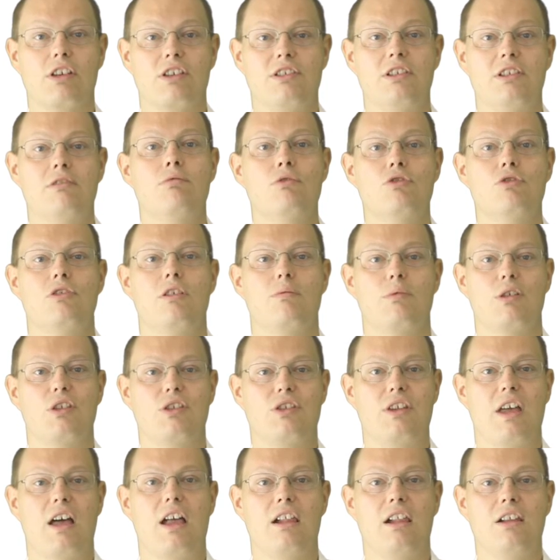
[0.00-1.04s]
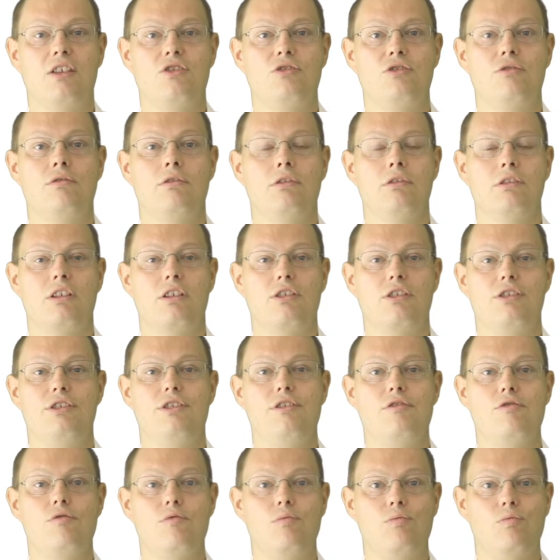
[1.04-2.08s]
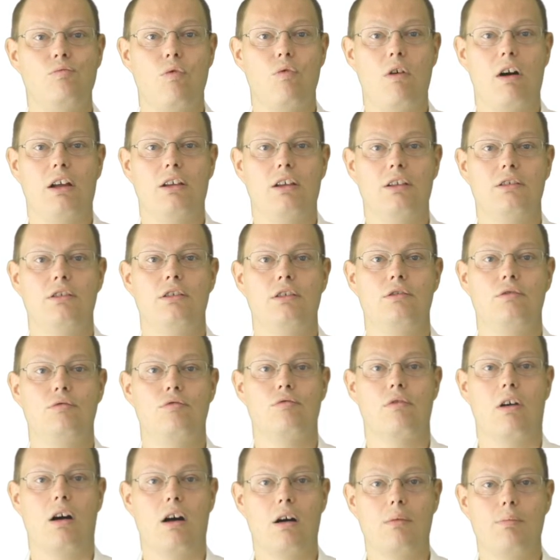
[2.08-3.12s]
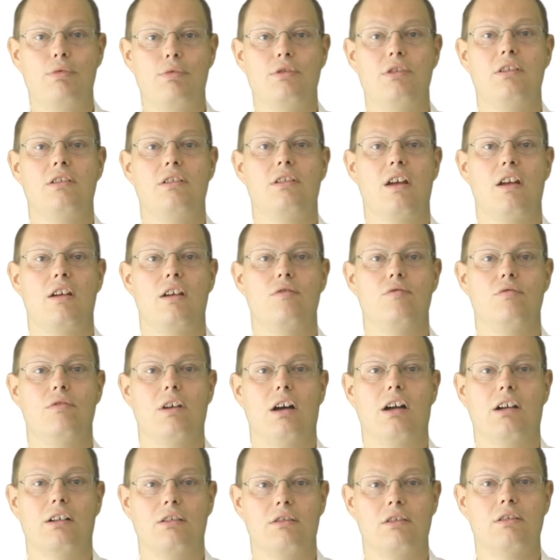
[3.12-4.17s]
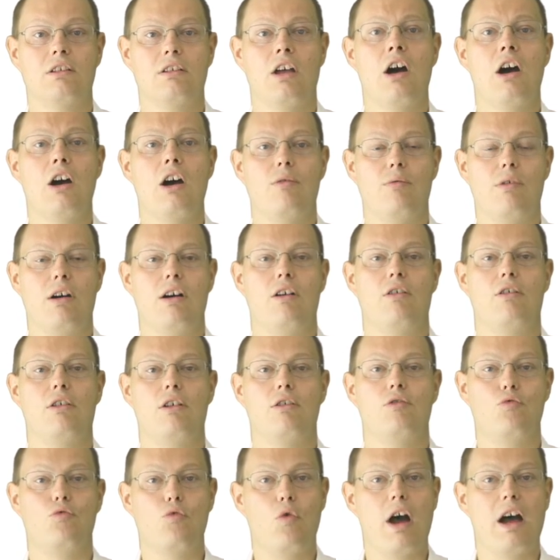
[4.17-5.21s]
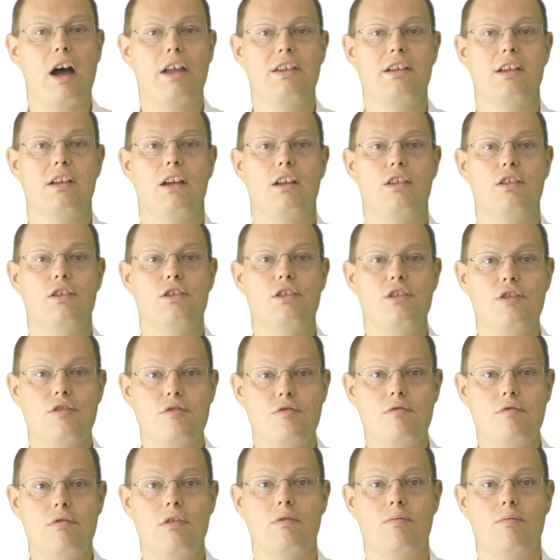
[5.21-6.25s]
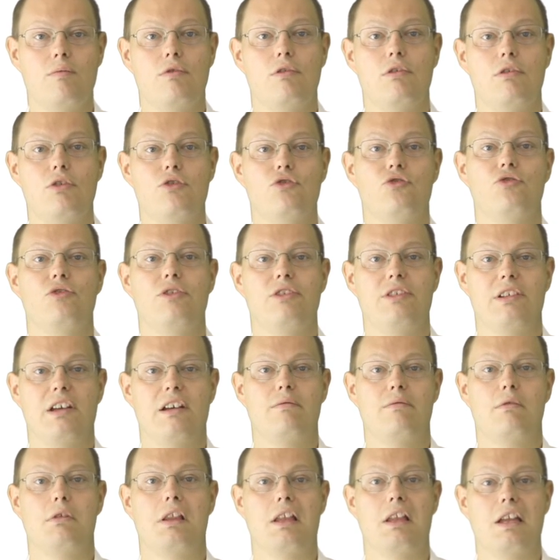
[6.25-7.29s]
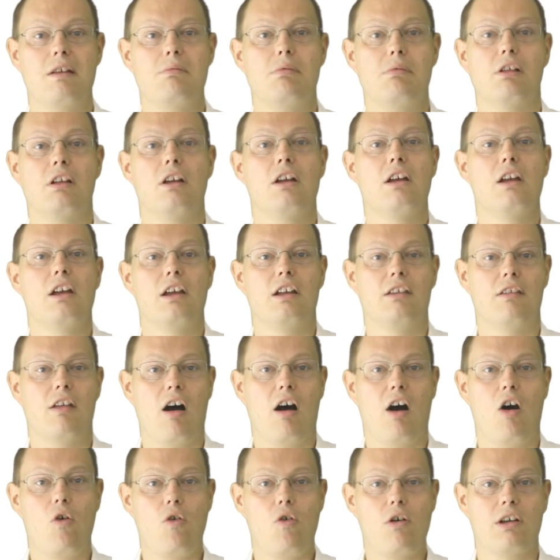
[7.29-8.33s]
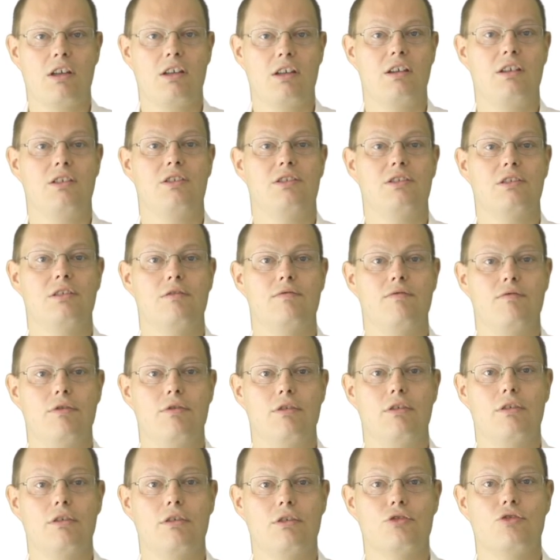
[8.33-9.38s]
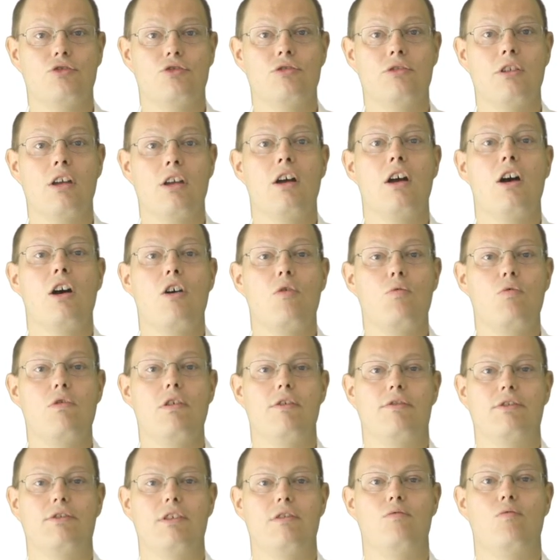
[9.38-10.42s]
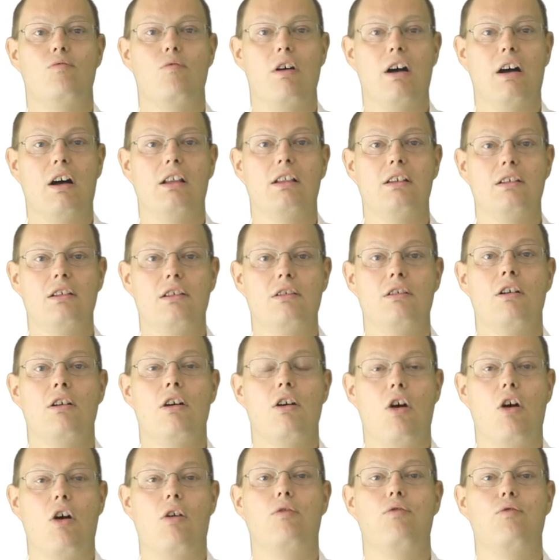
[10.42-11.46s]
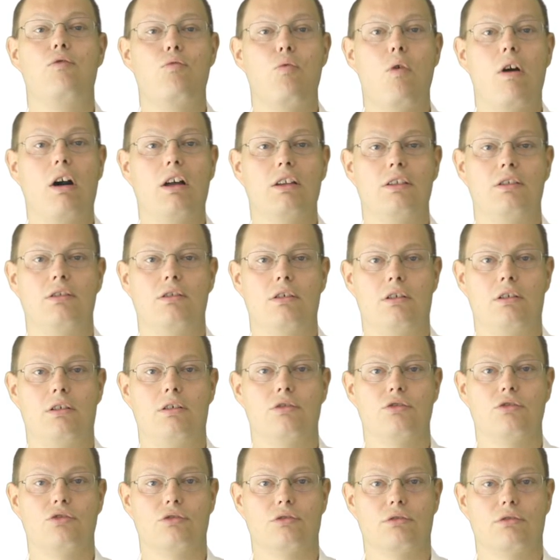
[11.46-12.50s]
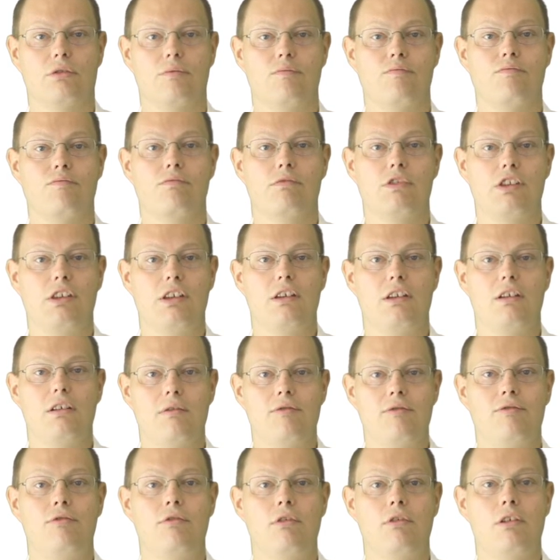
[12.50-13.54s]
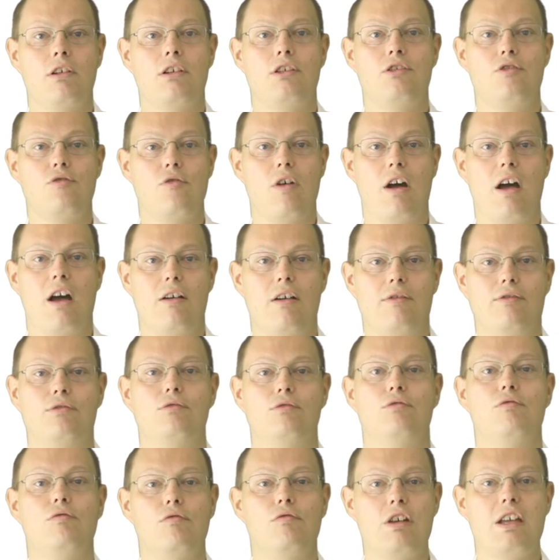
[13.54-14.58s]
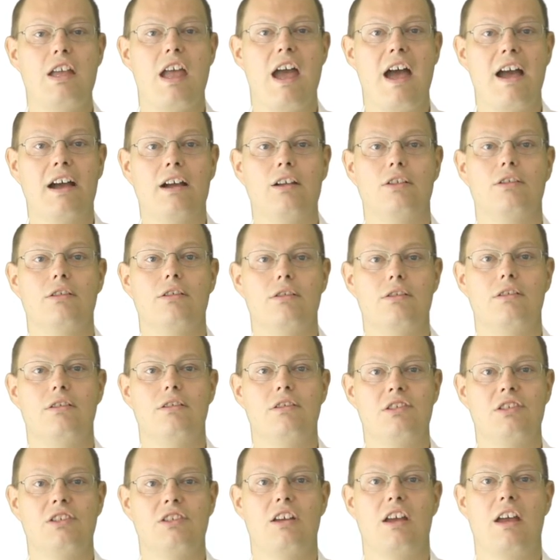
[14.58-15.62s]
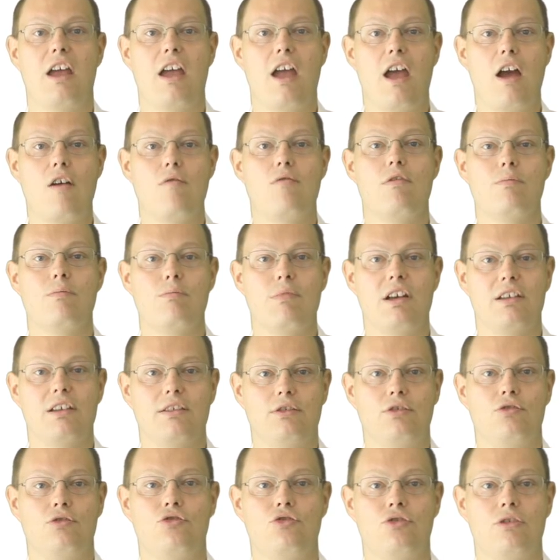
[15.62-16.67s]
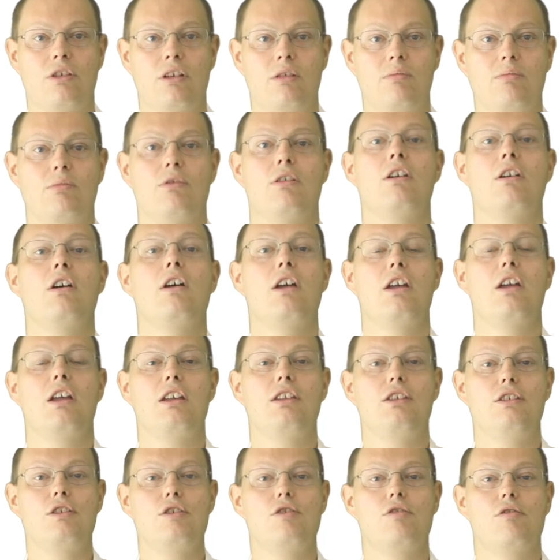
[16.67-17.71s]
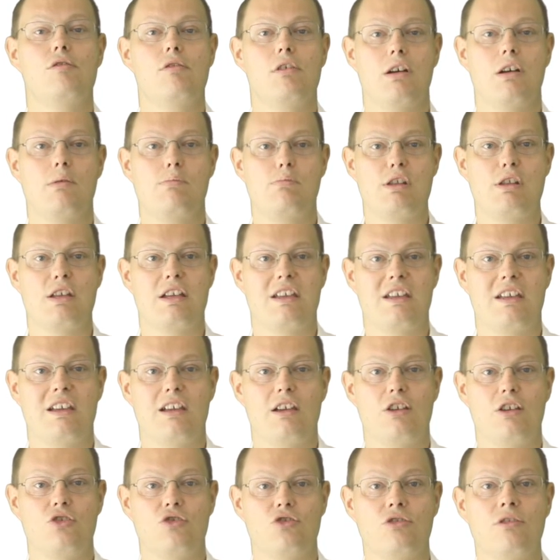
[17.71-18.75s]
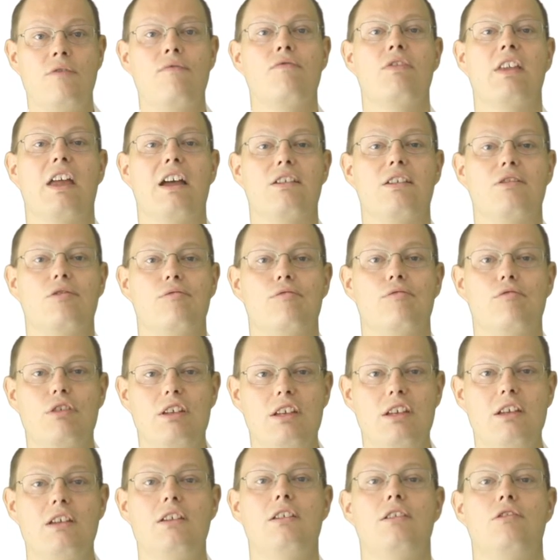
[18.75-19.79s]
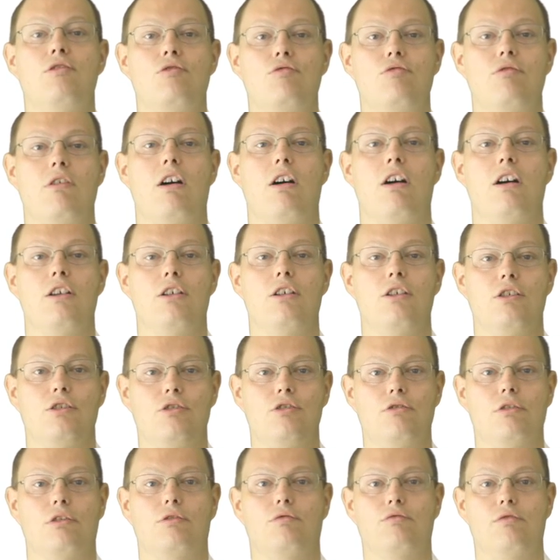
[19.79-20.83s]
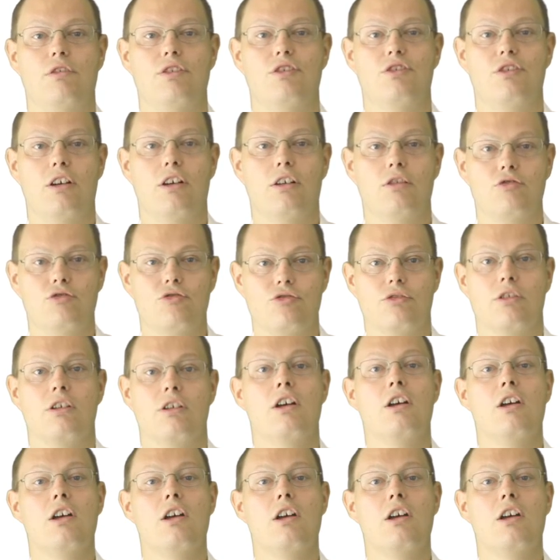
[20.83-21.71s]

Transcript: SQL Server tells you that you wanted to update a record where already a newer version is available, in our case the version with the value of 1000. Therefore, you have to react on this error message number in your application and retry your transaction.